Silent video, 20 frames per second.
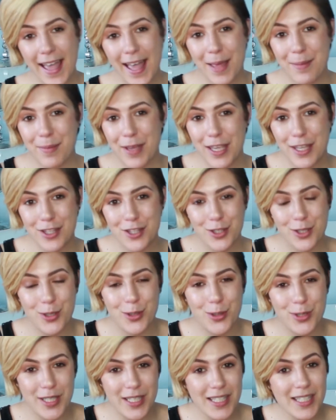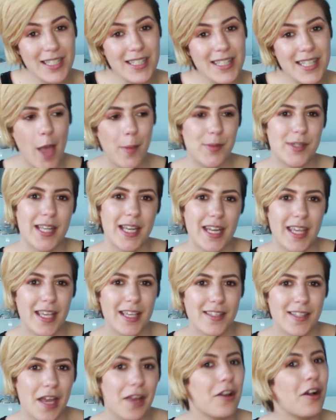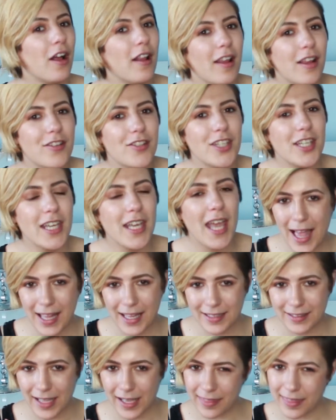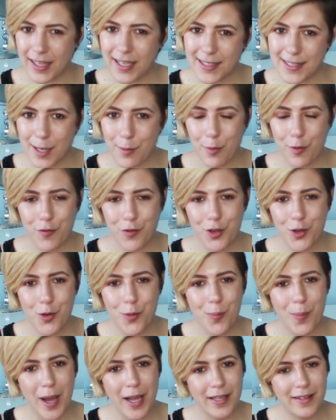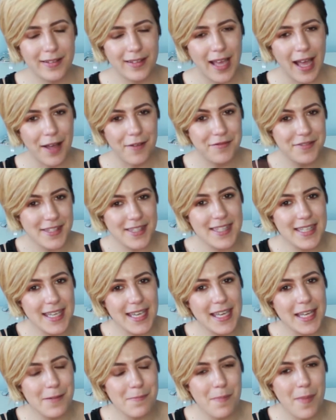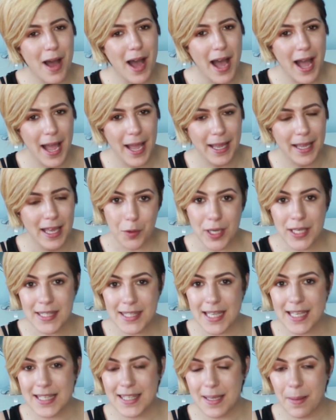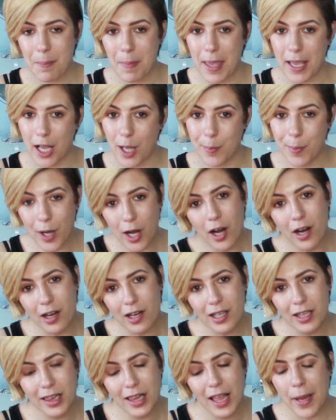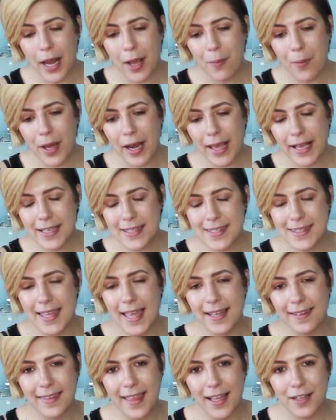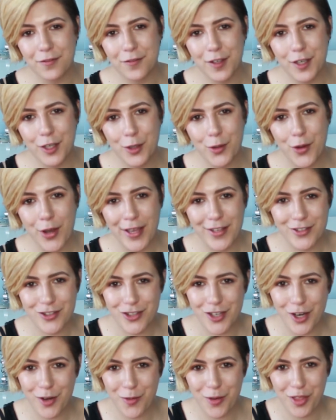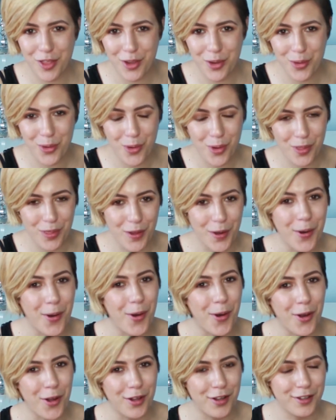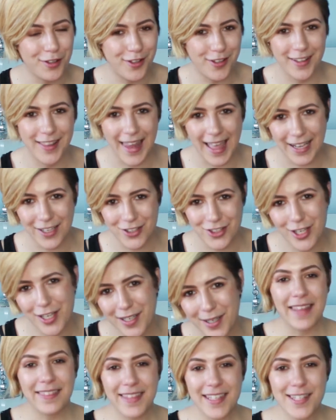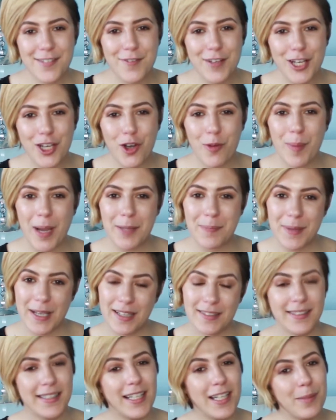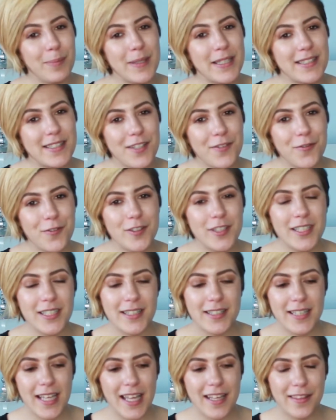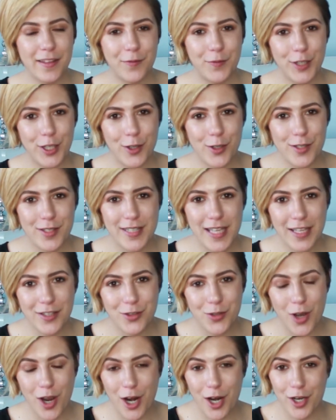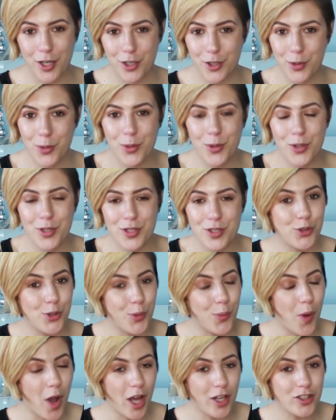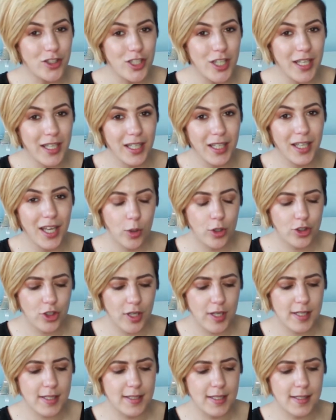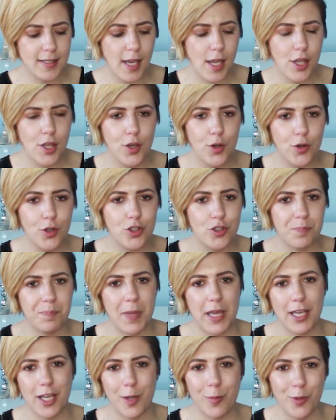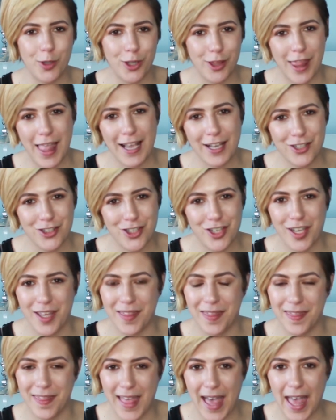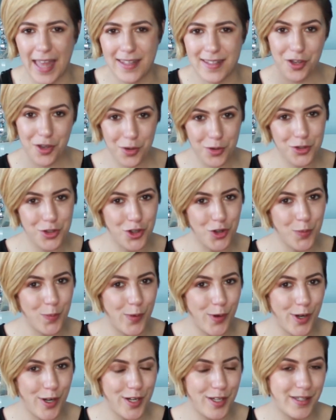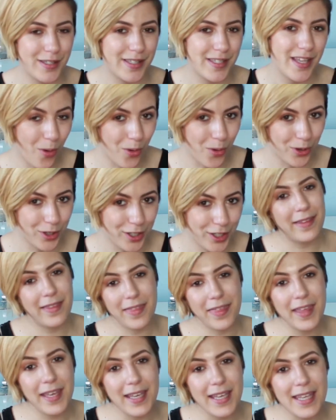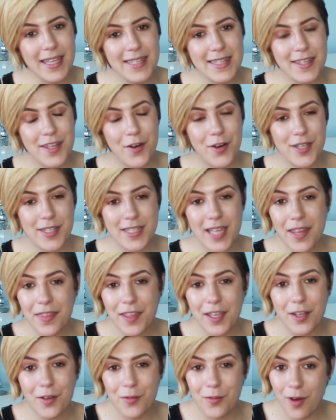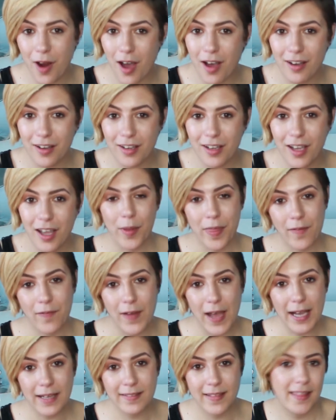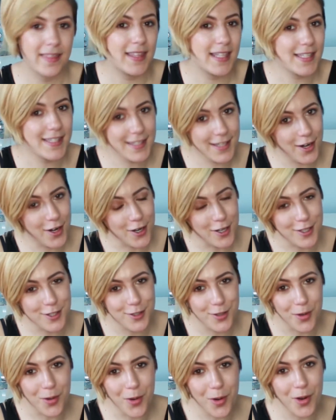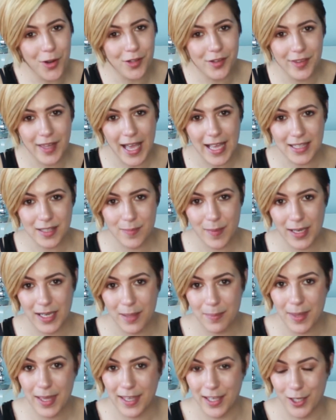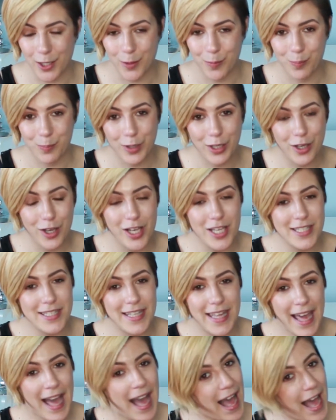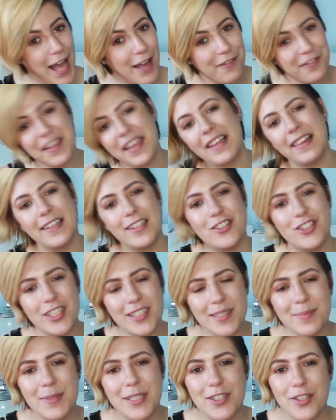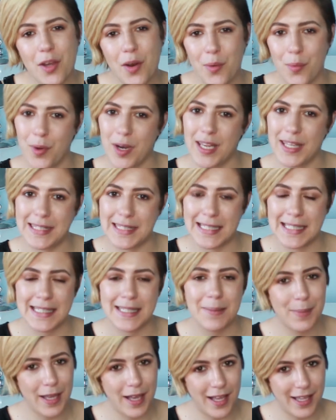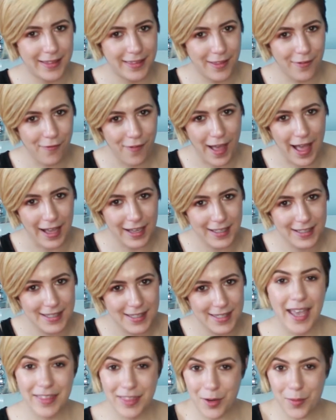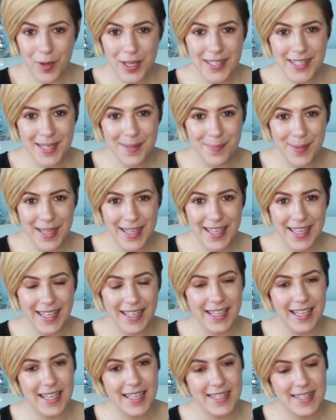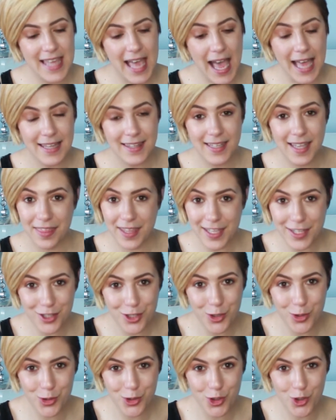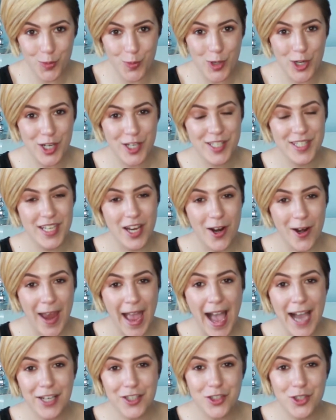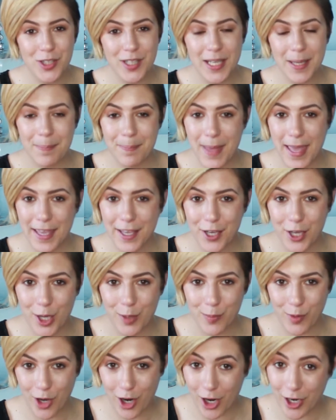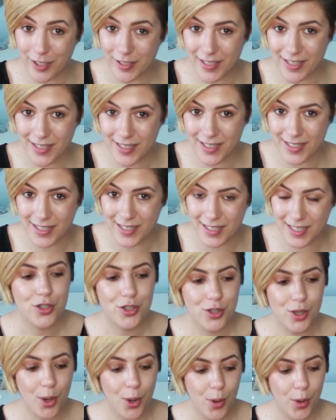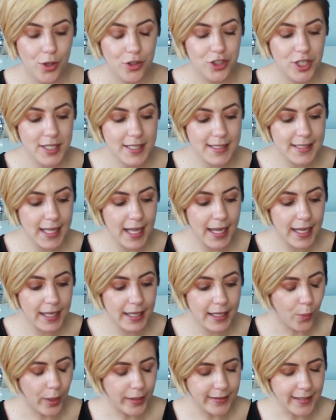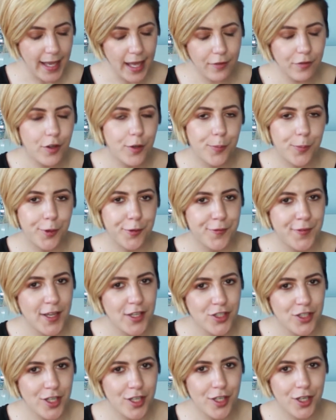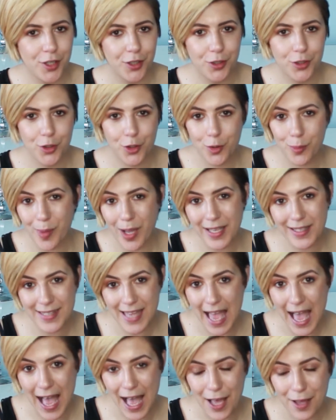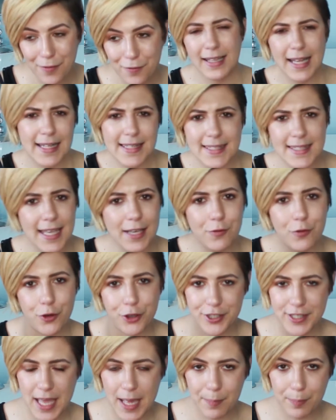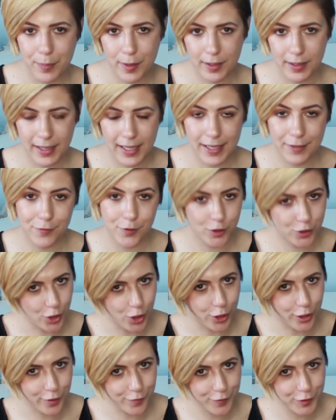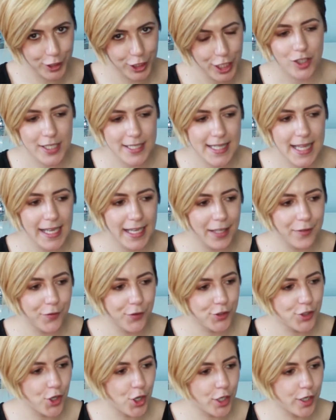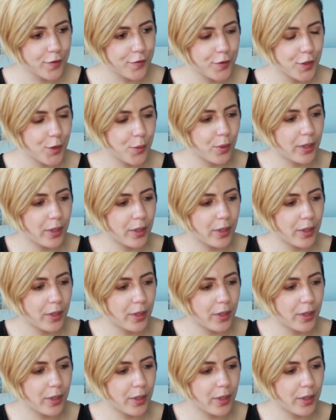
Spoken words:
am a student, I'm studying psychology, and I think some of you might have seen my recent makeup haul, but I want to extend that video and share with you the whole collection. And this video might be a little bit different than the videos that you are used to watching, which is this huge makeup collection that YouTubers own. And the thing is, there is nothing wrong with the fact that these girls own that many makeup, because they have a legitimate reason behind the fact. And the reason being is that these YouTubers are actually makeup artists. So just like whatever profession you might have, let's take for example a photographer. Just like a photographer